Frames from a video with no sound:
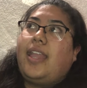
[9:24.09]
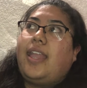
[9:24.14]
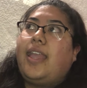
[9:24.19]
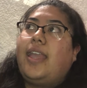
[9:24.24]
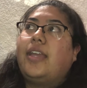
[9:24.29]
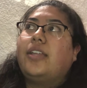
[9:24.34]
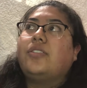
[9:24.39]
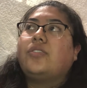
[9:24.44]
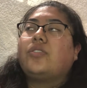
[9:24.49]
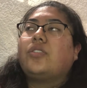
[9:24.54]

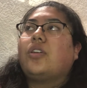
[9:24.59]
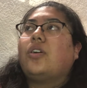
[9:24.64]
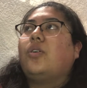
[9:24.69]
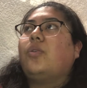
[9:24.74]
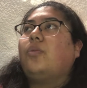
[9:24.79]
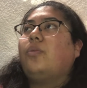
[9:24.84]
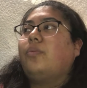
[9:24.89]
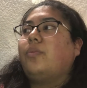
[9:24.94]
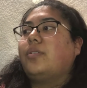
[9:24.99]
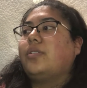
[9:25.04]
And so
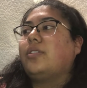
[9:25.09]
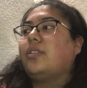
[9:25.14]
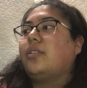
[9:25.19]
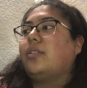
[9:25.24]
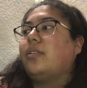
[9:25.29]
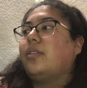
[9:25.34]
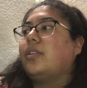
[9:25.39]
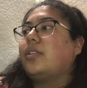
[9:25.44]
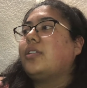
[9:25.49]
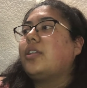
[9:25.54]
we went to
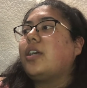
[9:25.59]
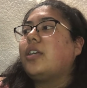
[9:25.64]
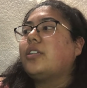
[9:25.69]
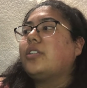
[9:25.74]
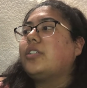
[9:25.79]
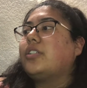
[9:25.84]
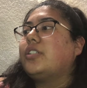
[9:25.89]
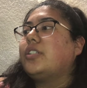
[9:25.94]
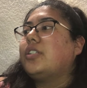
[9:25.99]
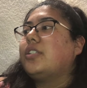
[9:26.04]
the
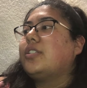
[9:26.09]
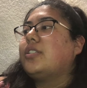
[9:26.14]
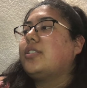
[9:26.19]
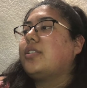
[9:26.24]
doctors.